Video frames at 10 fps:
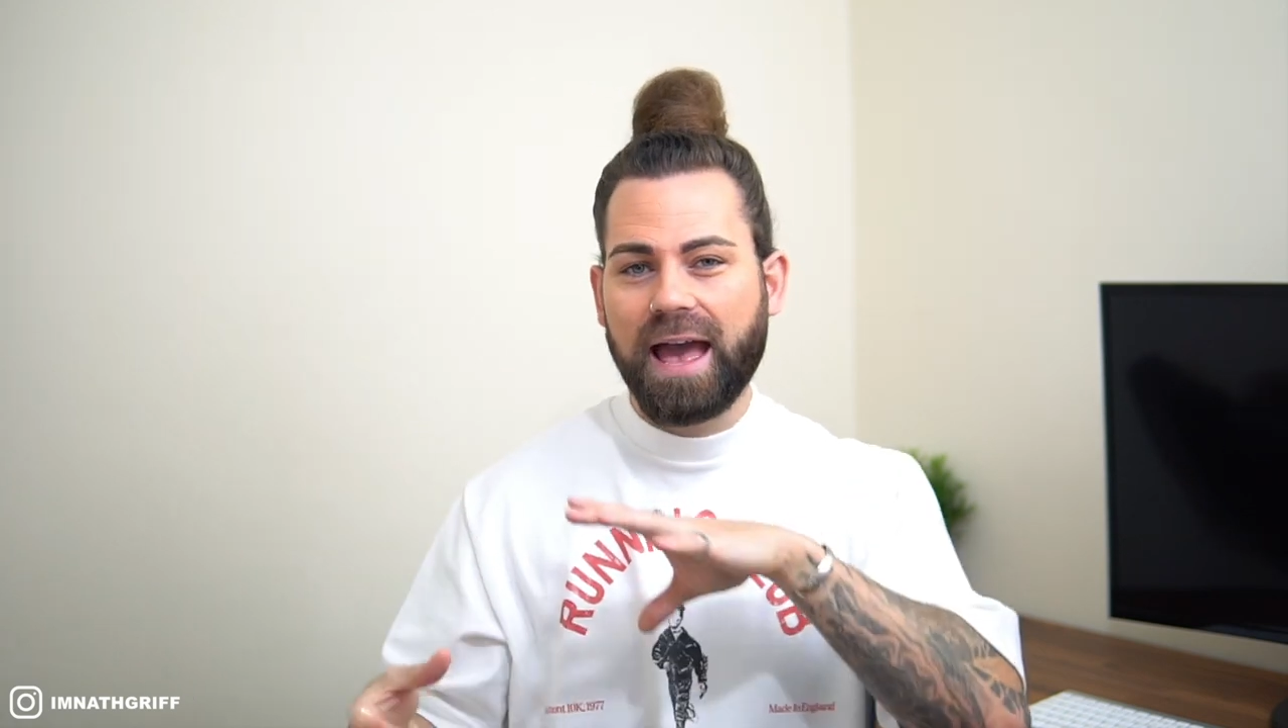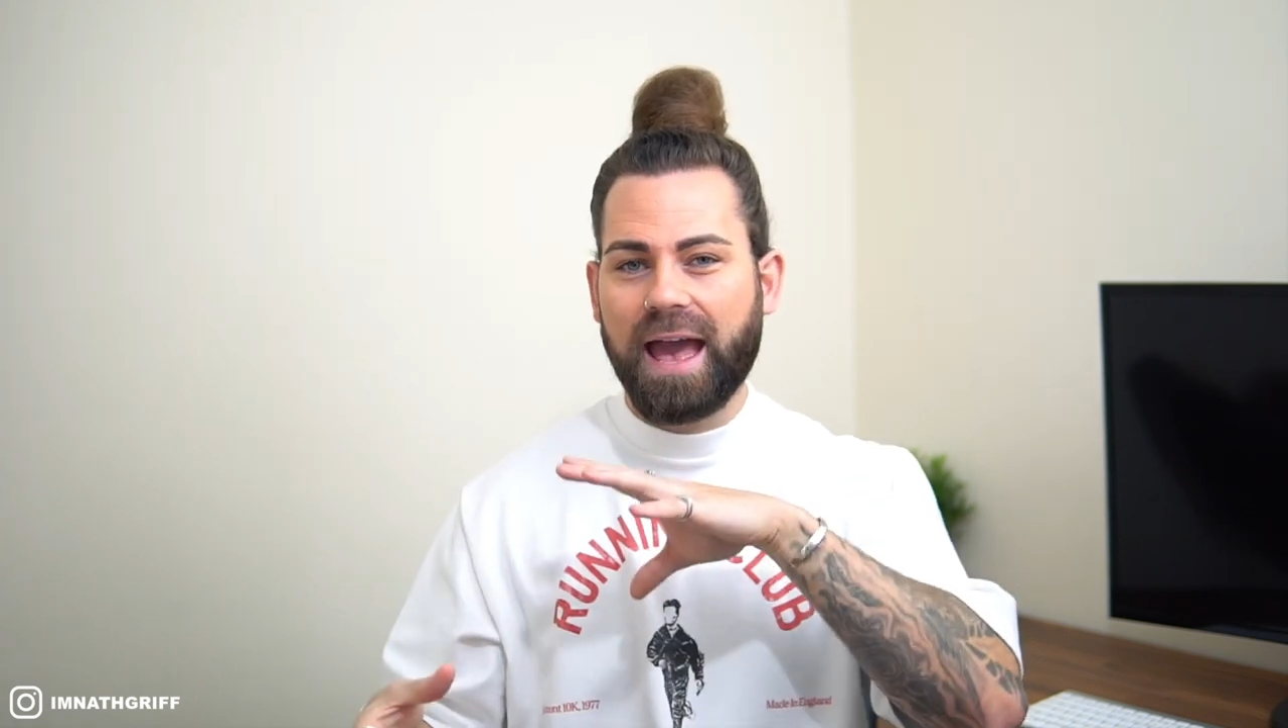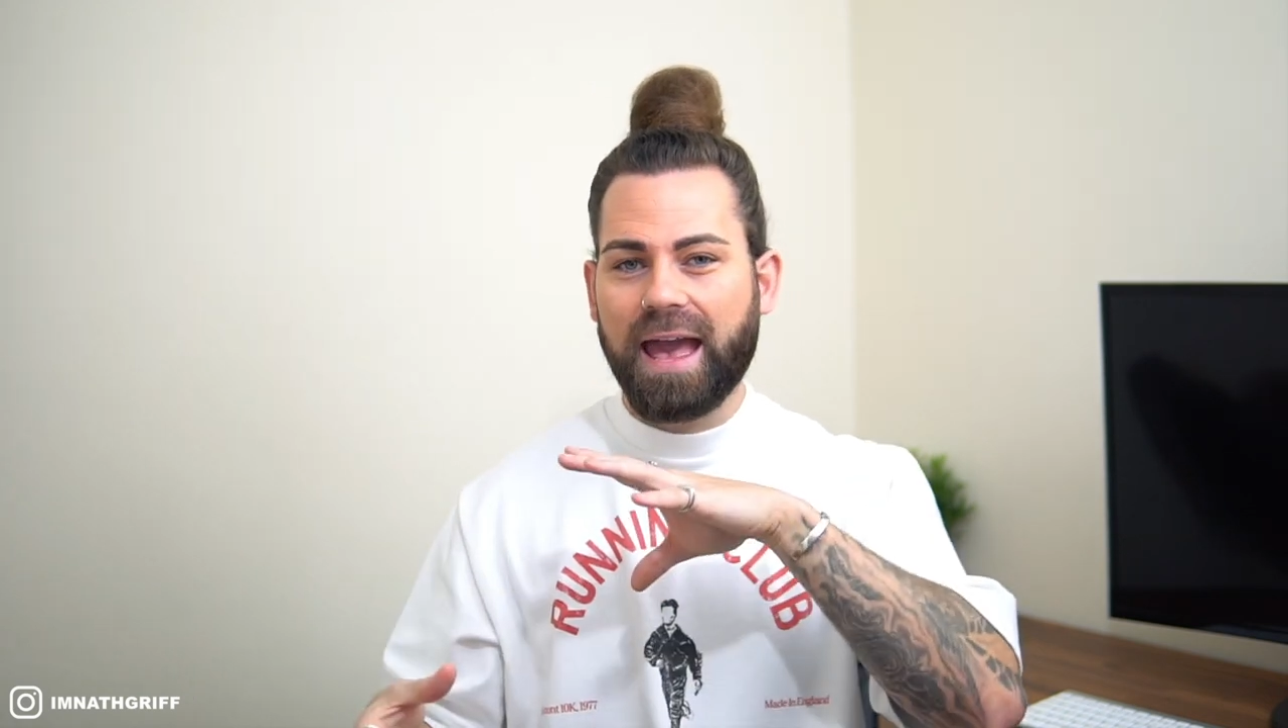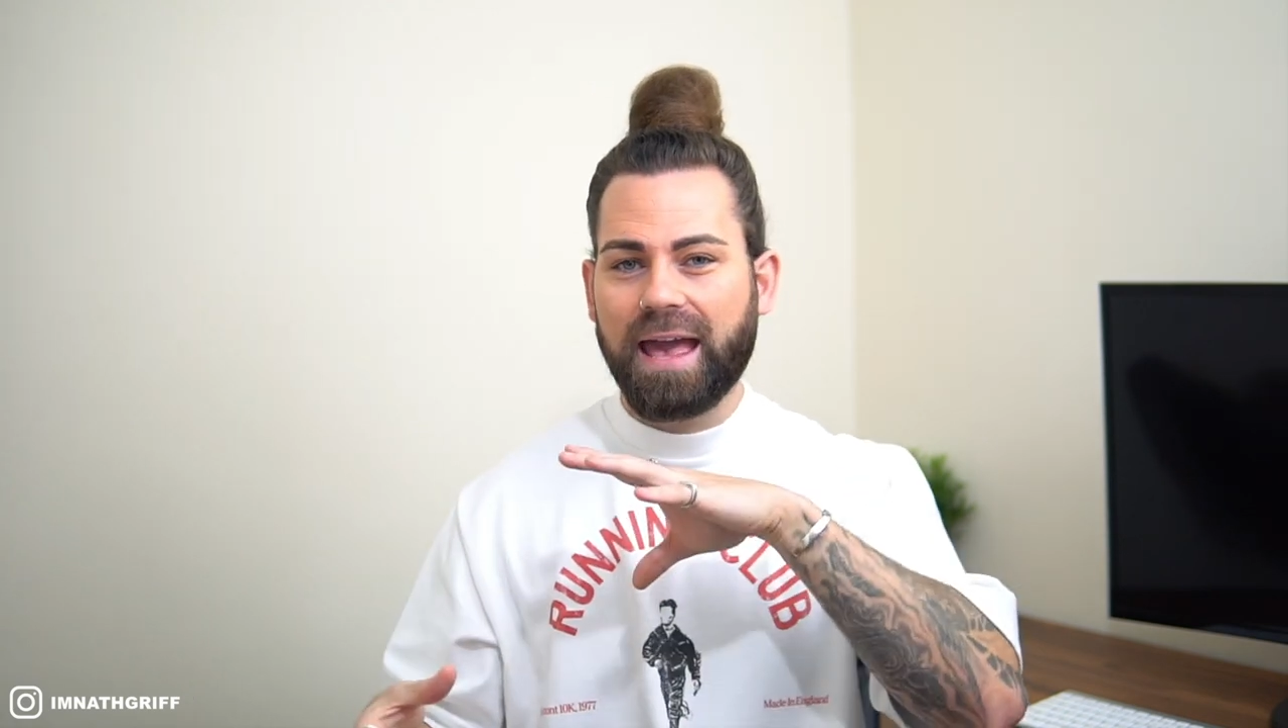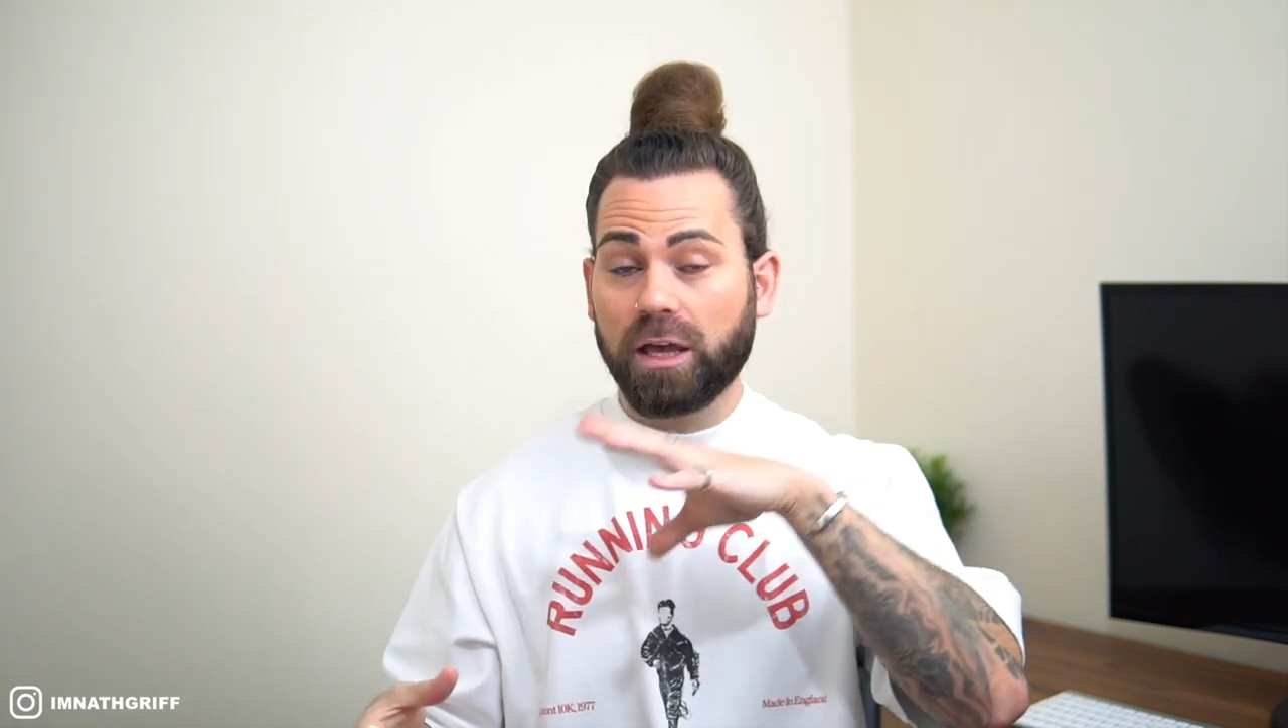
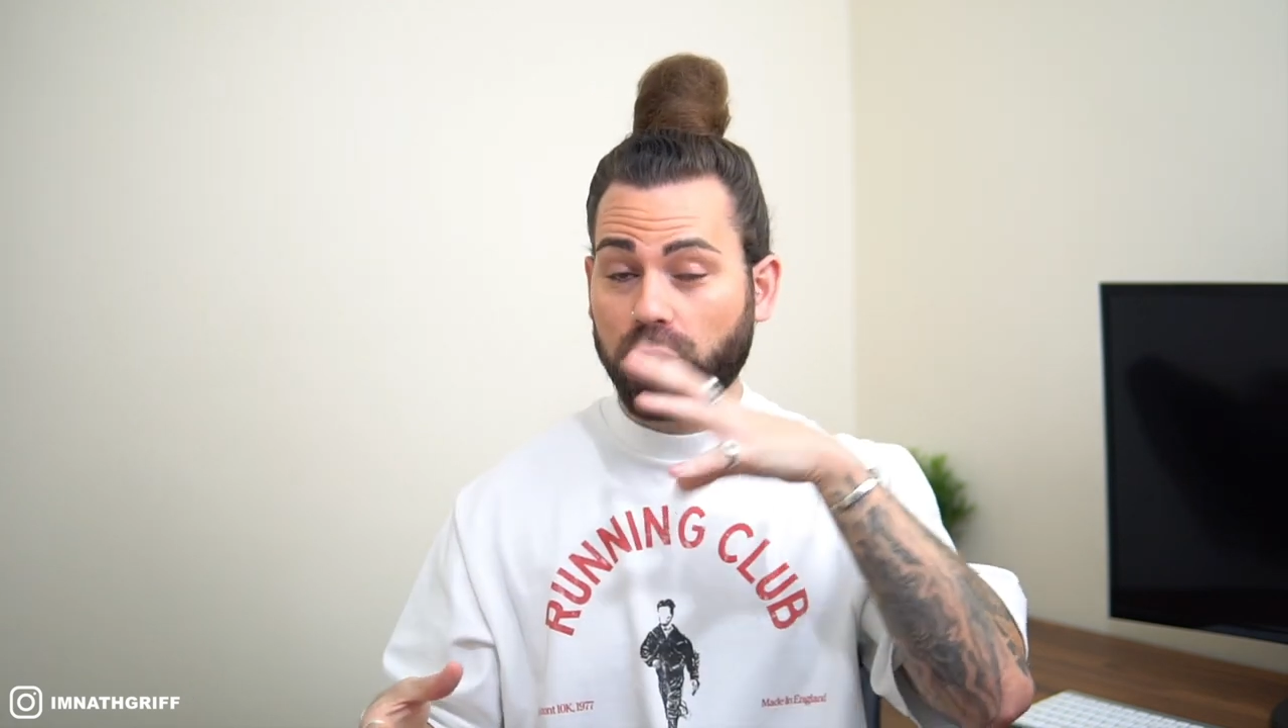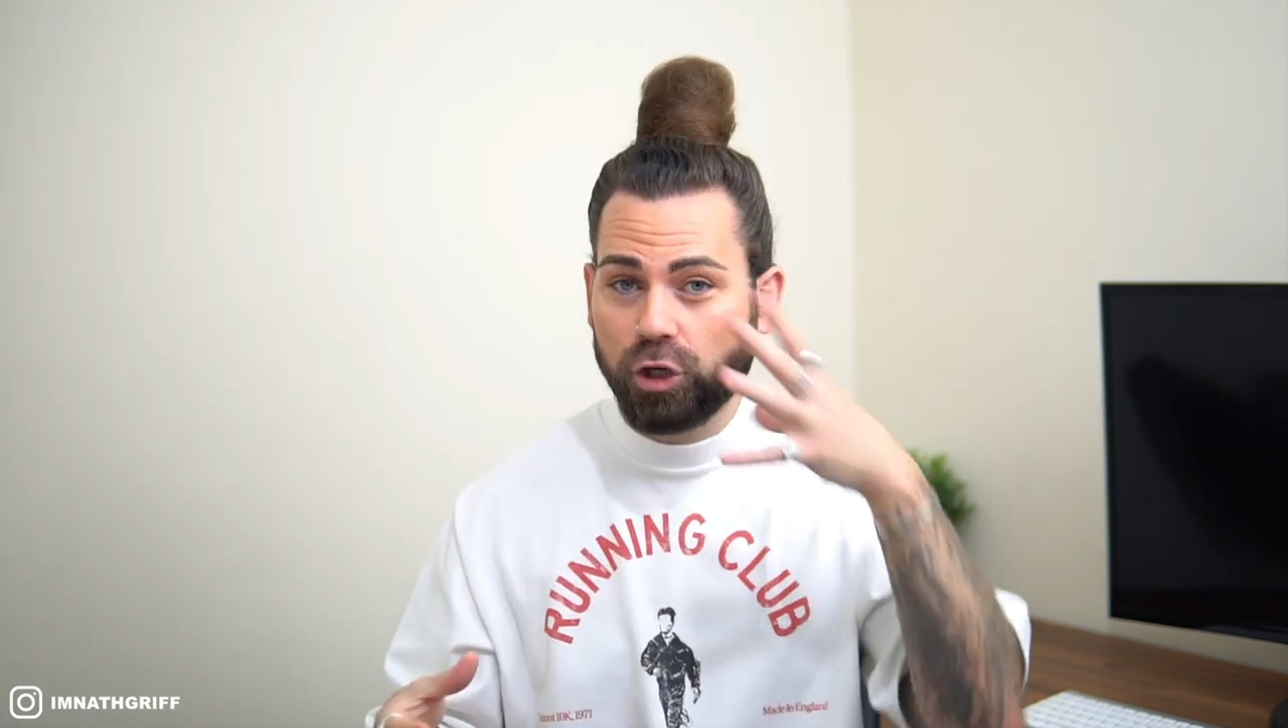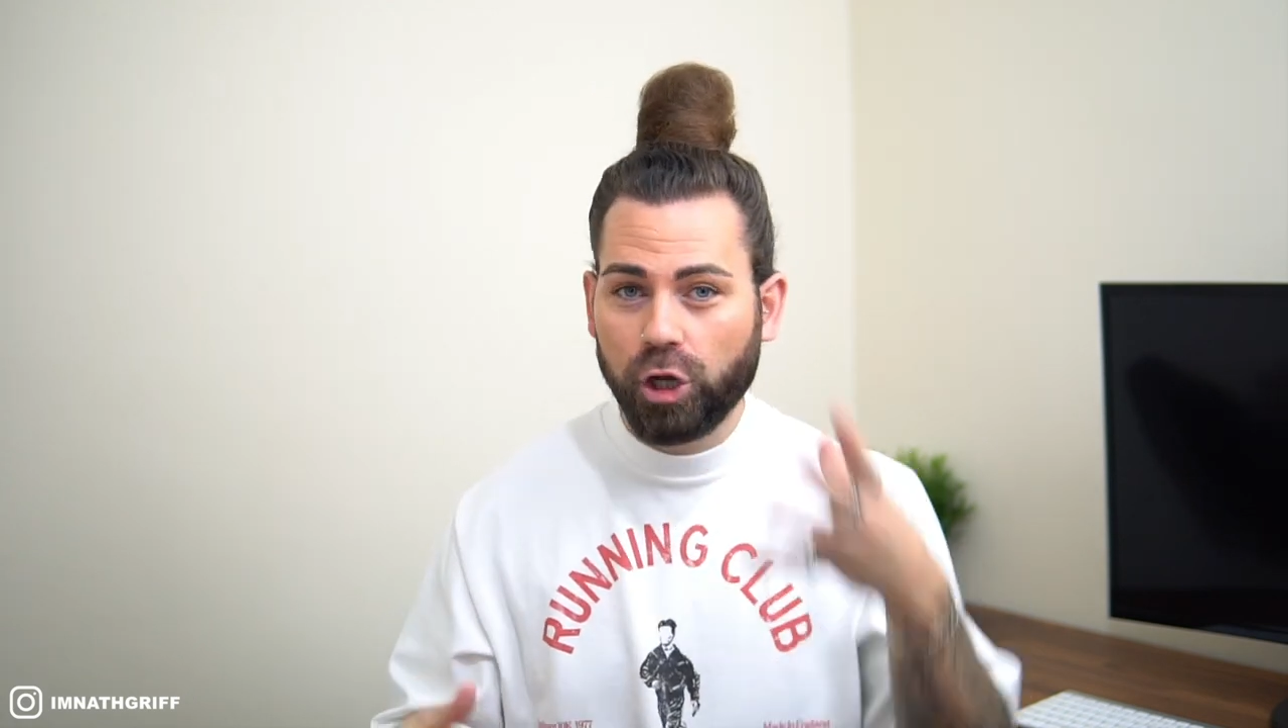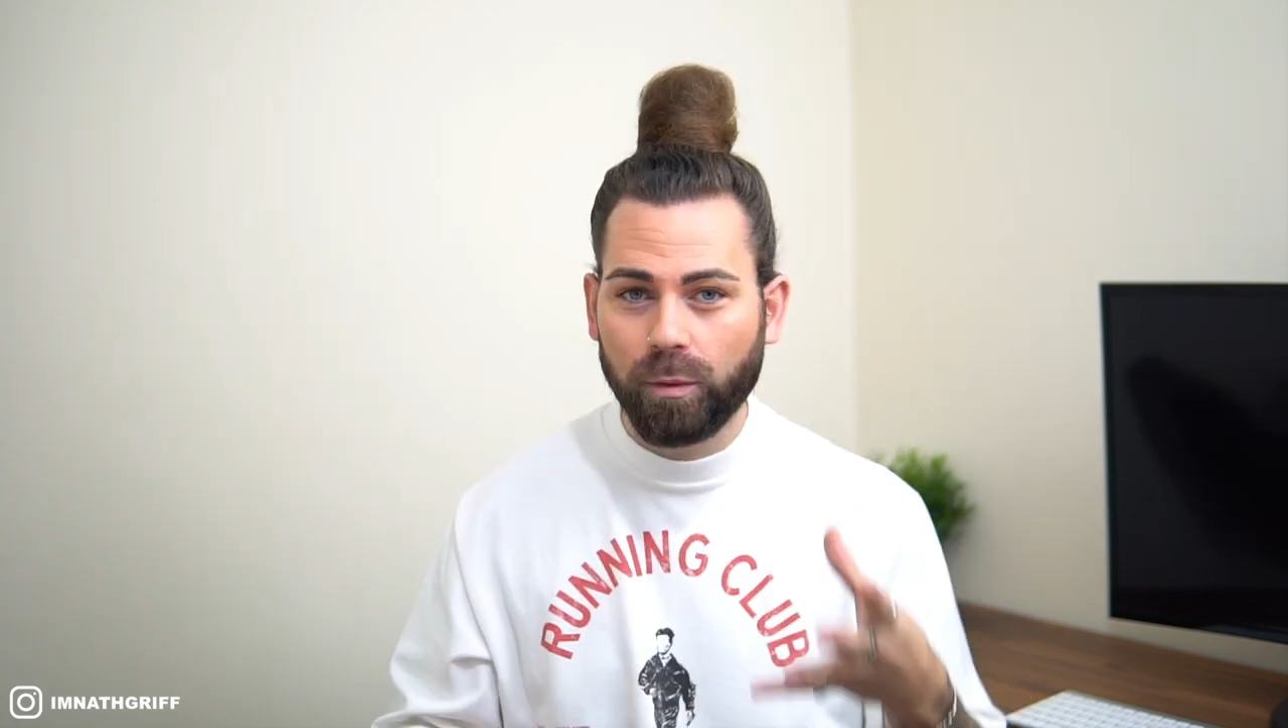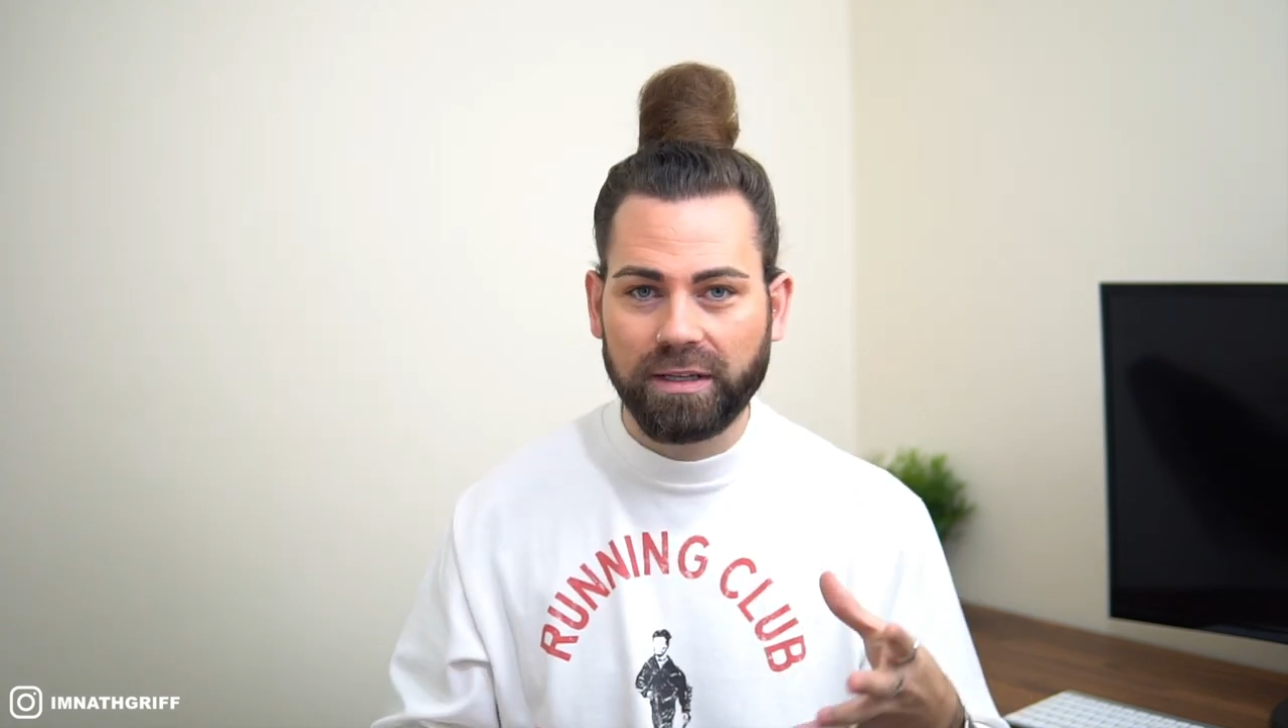a new